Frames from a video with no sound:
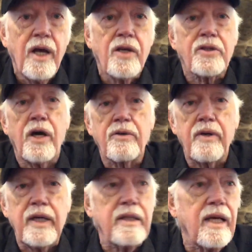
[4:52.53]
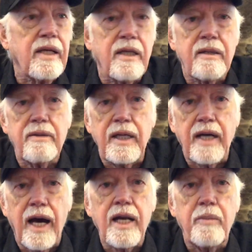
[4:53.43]
So they
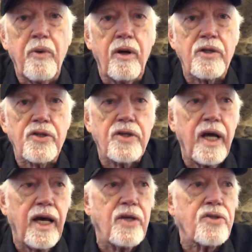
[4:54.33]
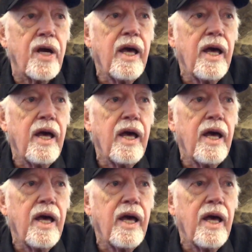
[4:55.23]
got up on stage,